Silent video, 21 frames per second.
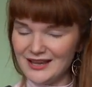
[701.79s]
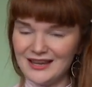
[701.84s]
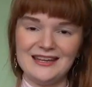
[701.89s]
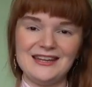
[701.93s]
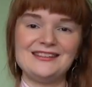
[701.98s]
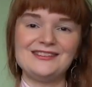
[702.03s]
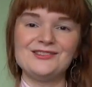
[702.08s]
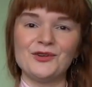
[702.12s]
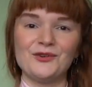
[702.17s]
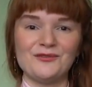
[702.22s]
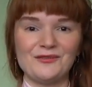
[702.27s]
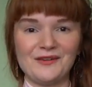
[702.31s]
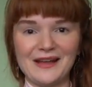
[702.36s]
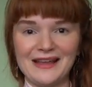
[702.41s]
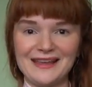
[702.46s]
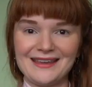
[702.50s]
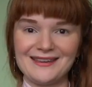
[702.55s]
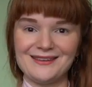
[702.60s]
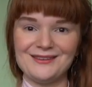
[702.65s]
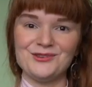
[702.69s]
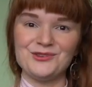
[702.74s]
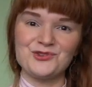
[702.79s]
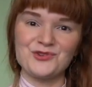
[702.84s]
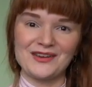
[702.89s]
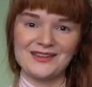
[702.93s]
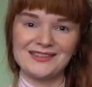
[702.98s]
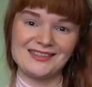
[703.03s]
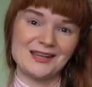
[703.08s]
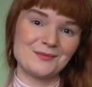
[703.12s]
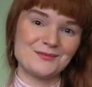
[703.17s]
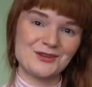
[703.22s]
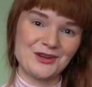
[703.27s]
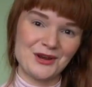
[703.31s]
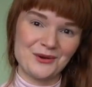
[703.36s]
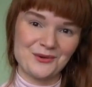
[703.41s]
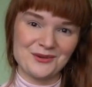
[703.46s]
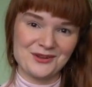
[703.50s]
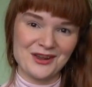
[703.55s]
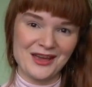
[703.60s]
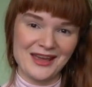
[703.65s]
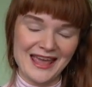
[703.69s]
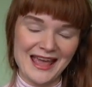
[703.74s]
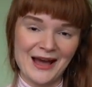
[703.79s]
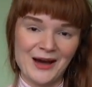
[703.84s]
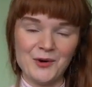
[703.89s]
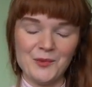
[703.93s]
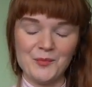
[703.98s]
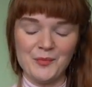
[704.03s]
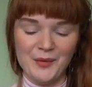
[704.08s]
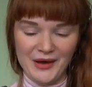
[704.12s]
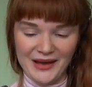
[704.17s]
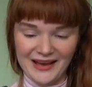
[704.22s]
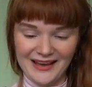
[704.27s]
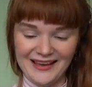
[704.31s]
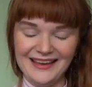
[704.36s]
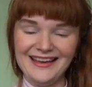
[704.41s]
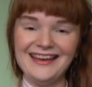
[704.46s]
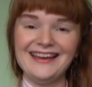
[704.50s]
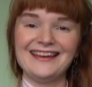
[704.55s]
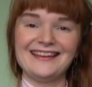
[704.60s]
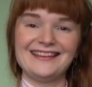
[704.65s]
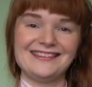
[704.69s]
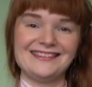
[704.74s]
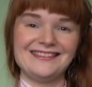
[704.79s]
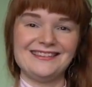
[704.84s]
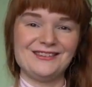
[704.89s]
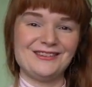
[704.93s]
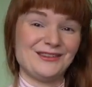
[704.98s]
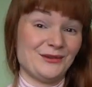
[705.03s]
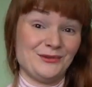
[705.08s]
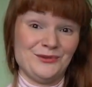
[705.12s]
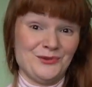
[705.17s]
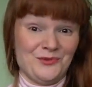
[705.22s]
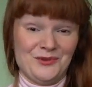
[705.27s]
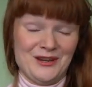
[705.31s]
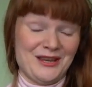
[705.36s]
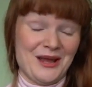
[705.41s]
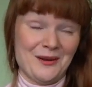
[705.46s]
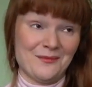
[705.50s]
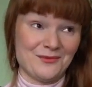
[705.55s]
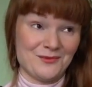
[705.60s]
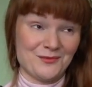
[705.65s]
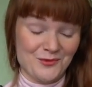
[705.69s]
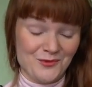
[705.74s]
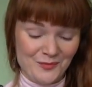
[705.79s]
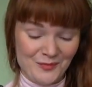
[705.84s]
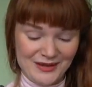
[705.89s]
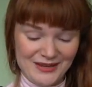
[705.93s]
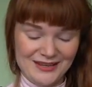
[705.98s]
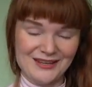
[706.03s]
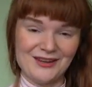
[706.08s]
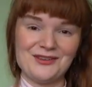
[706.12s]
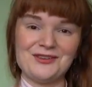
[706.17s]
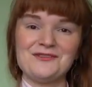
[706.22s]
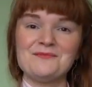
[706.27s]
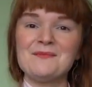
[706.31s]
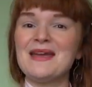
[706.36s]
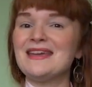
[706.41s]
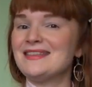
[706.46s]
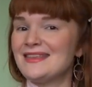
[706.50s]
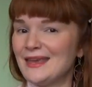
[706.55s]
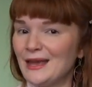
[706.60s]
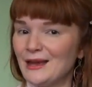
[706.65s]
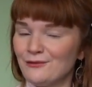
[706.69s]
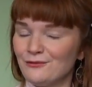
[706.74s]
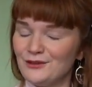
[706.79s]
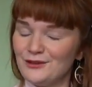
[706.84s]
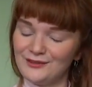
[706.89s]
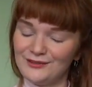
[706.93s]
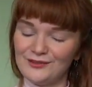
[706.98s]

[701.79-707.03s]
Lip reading: It's not like you dressed up to go on a night out, but you're still really comfortable. But you know, you've made the effort.